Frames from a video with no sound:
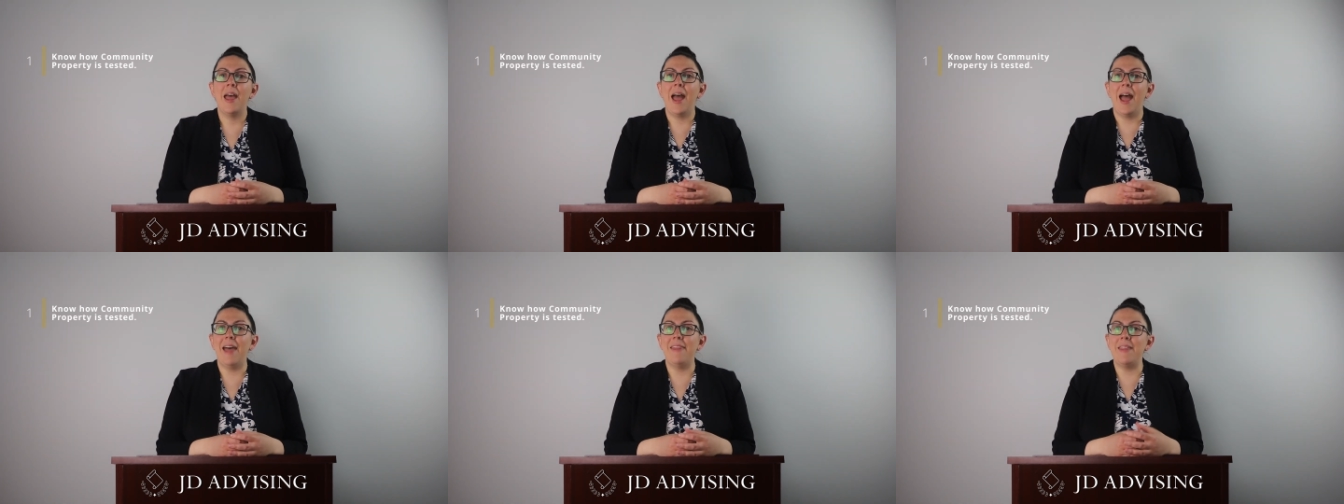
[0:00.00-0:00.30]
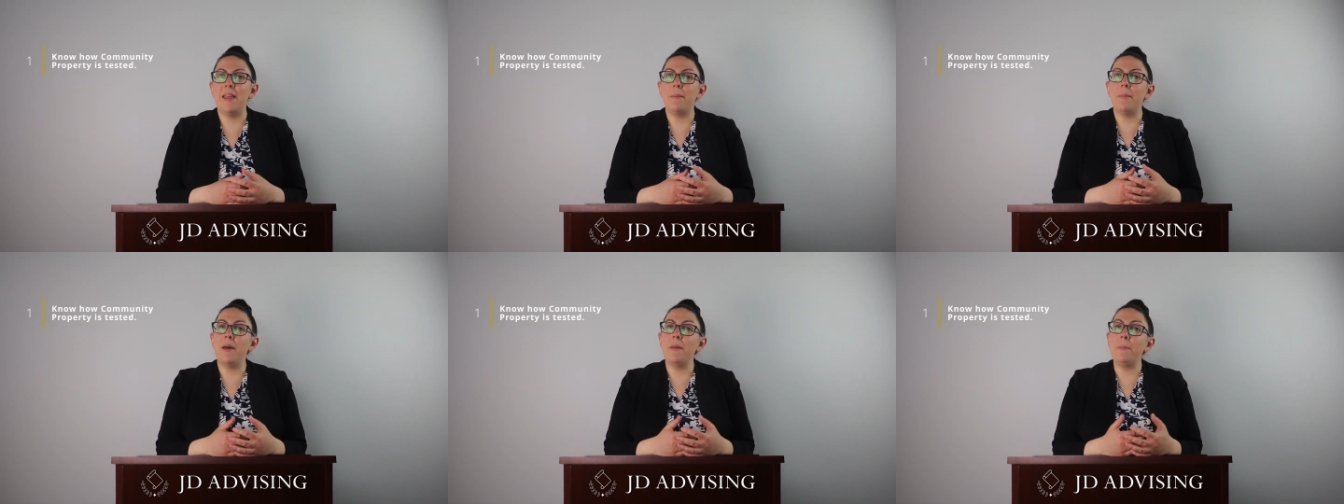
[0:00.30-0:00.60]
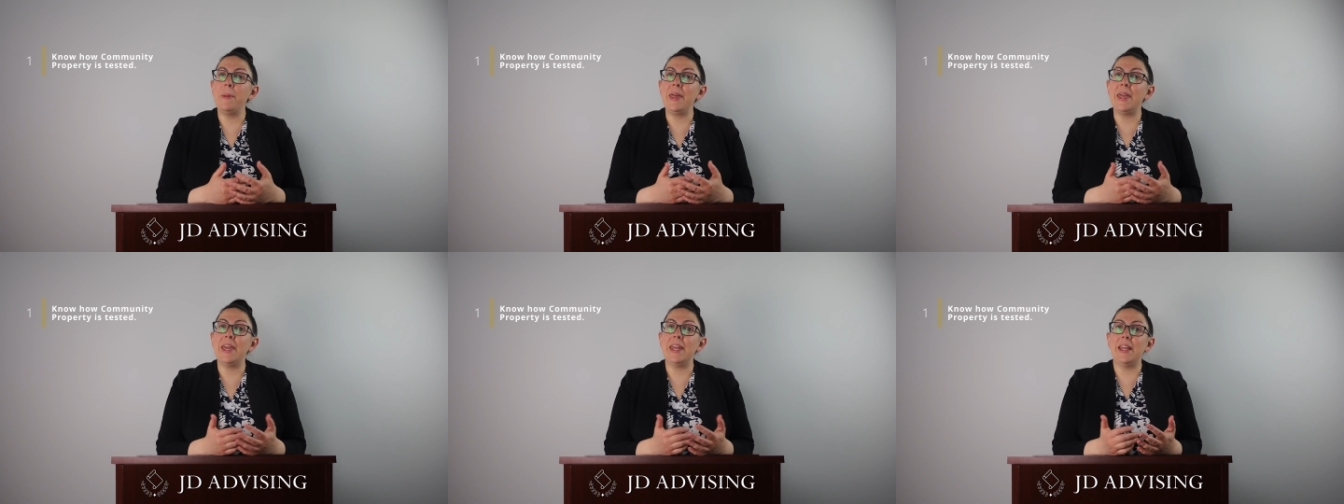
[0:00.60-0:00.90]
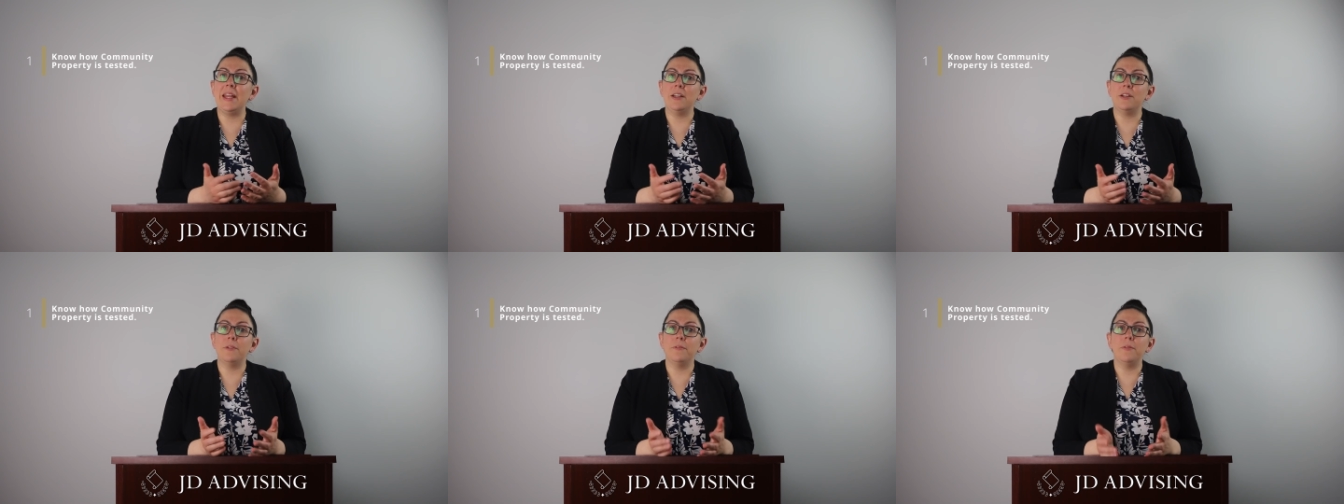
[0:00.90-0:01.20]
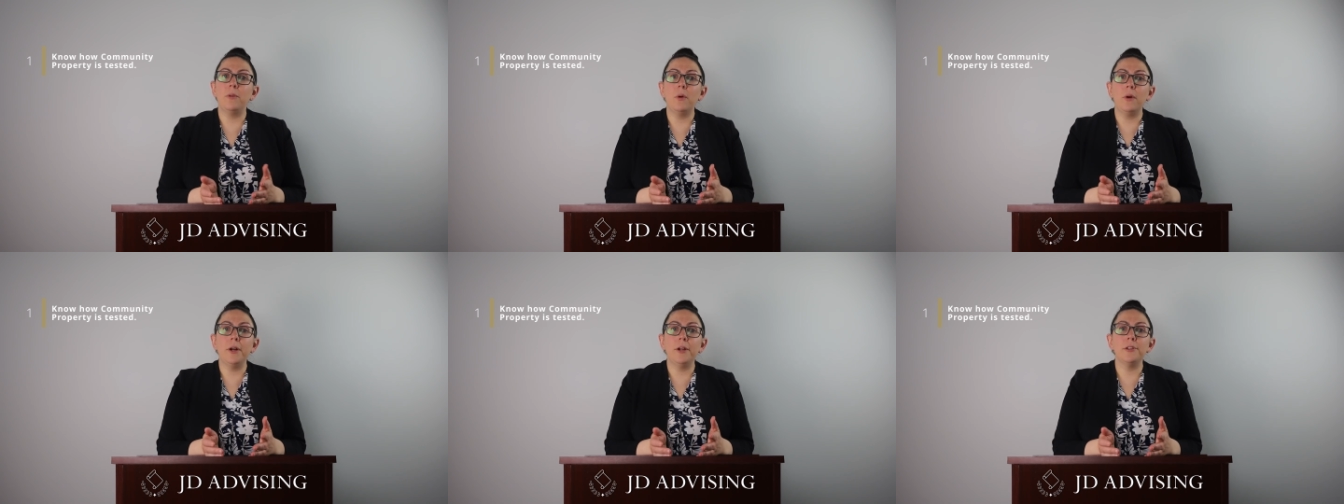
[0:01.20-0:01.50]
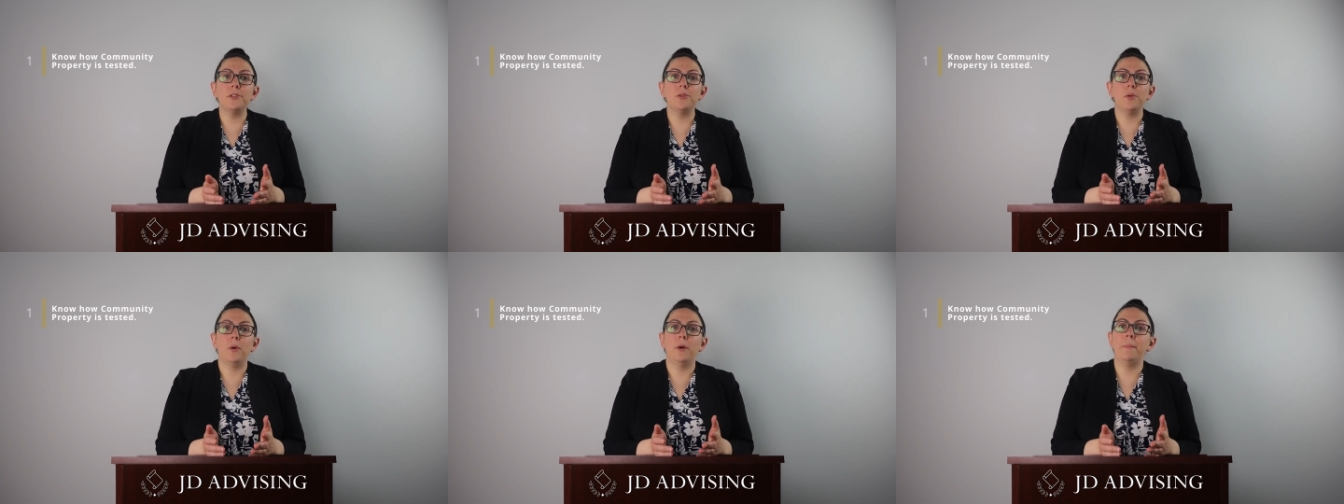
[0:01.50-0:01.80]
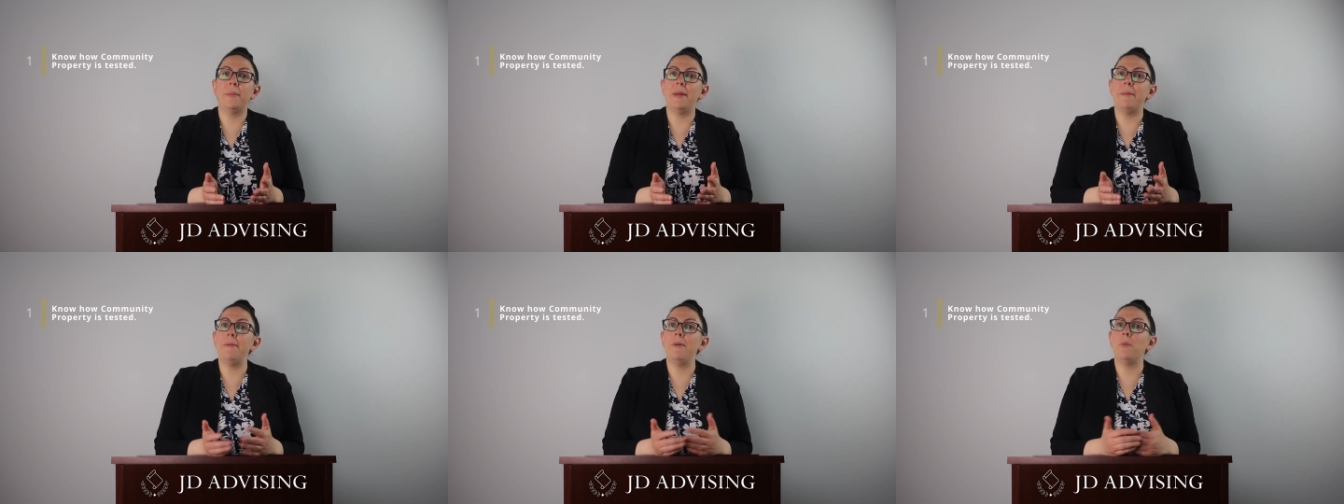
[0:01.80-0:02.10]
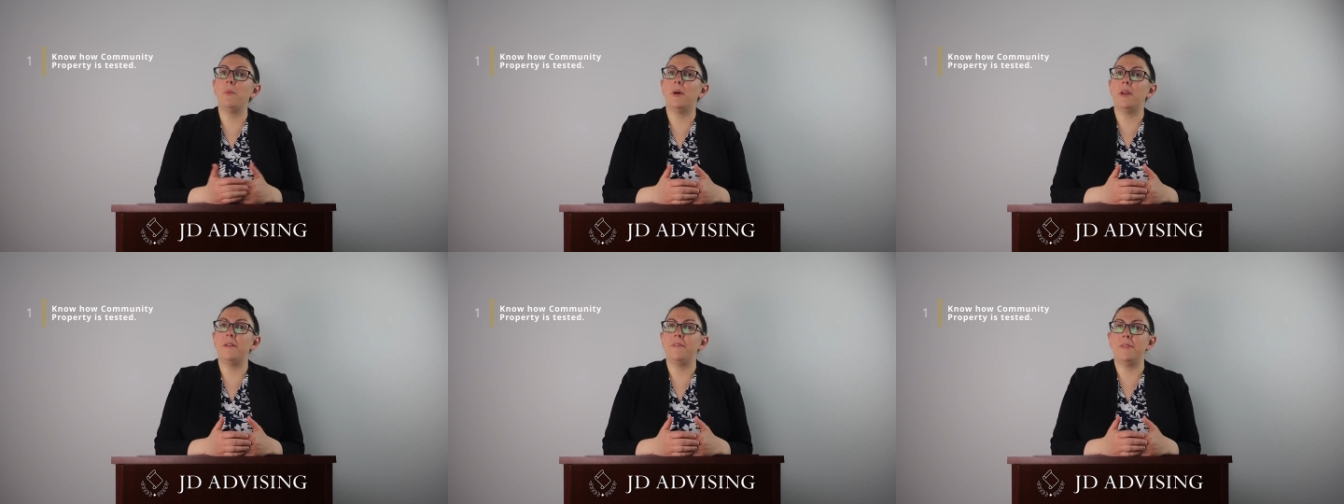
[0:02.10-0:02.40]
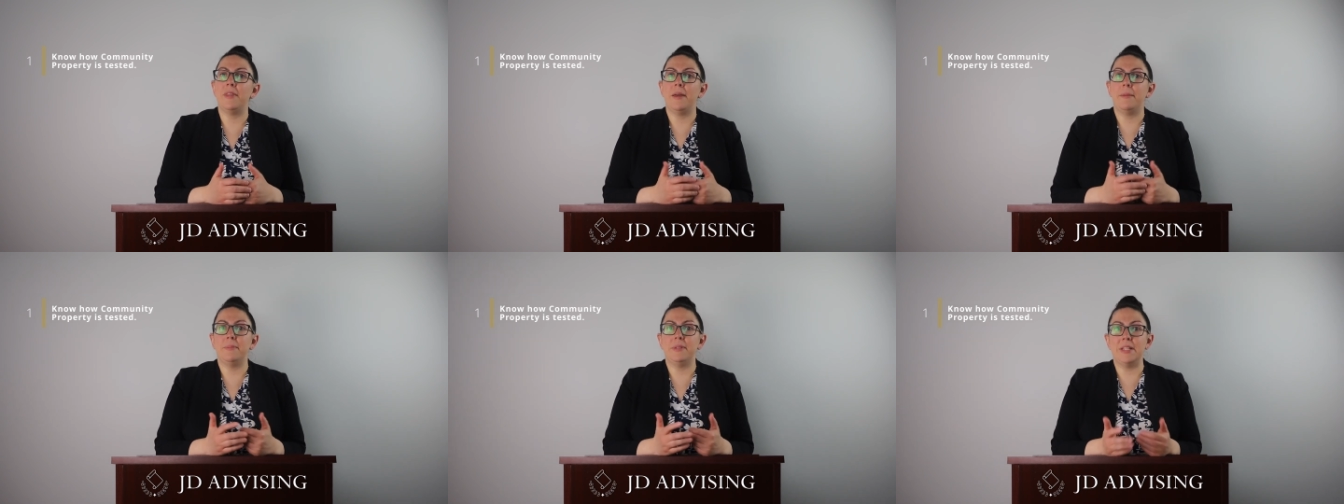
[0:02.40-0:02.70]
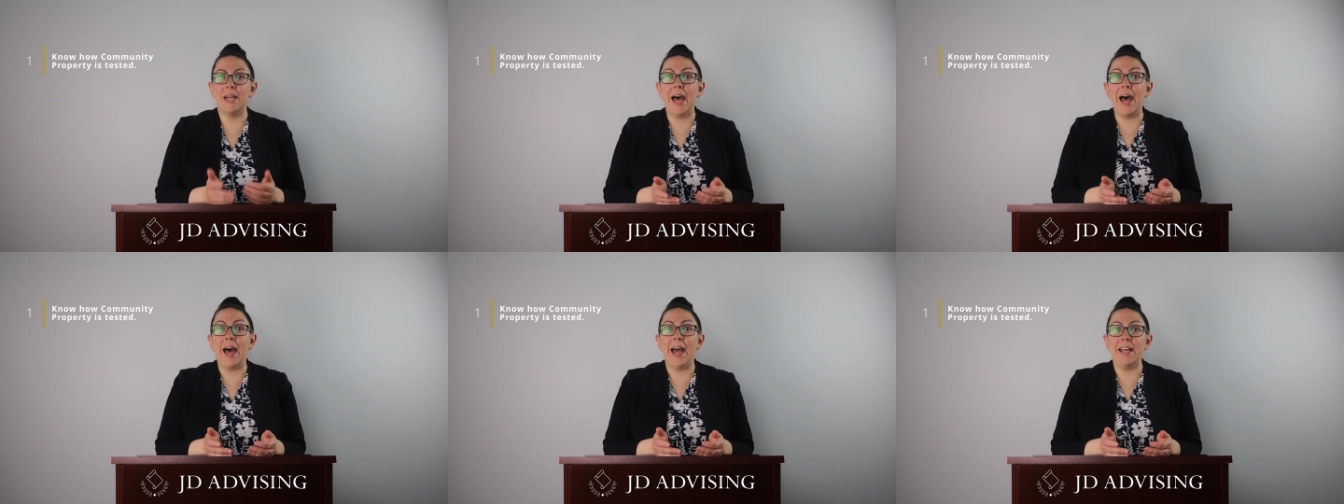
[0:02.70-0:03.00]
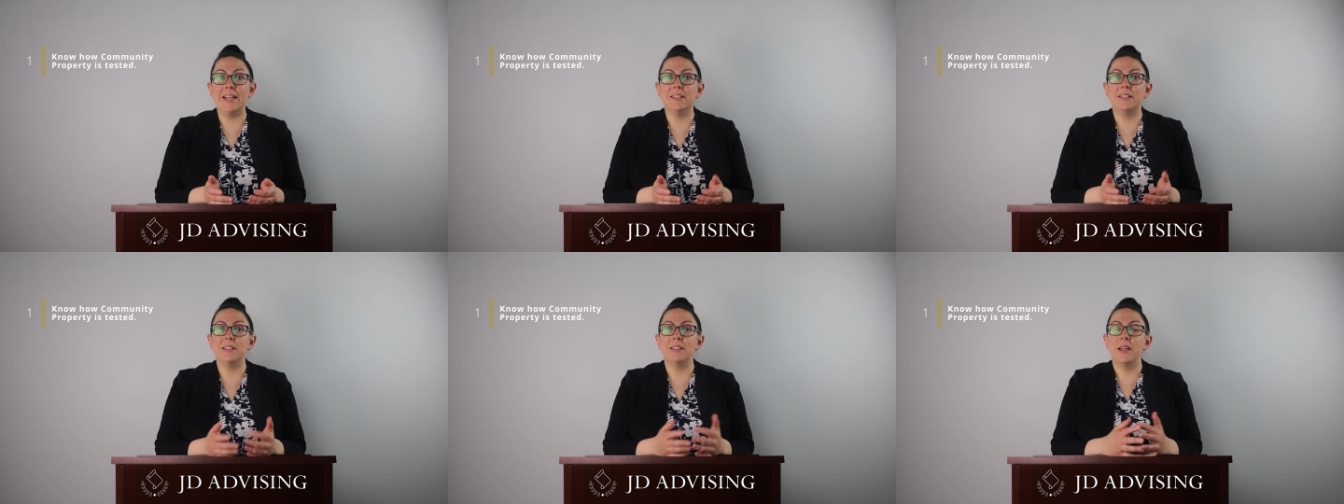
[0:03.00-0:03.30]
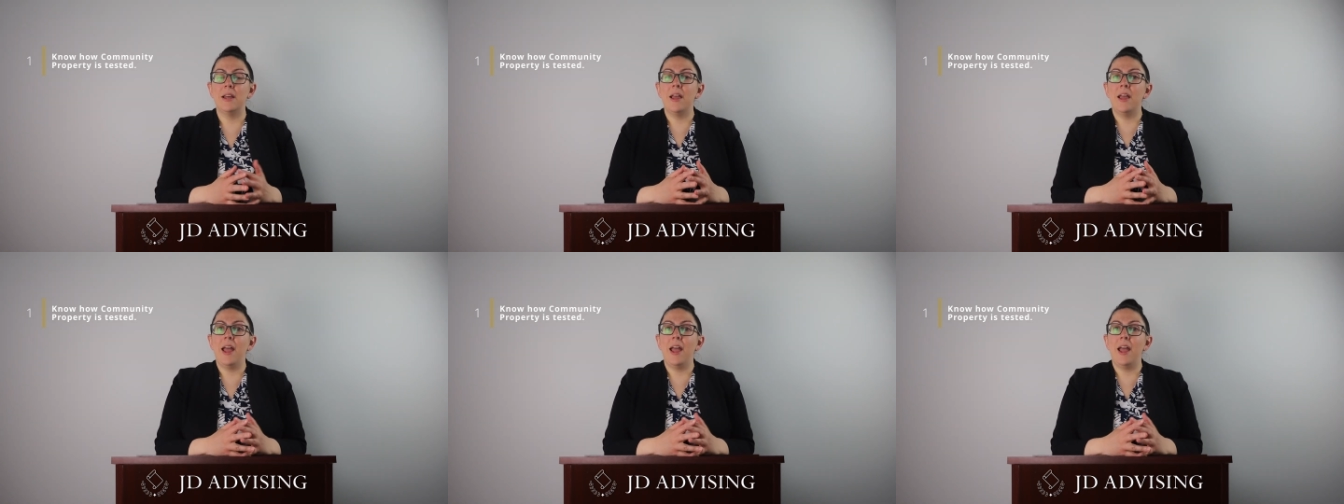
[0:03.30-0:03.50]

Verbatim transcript: and they might be getting divorced or maybe one of them dies,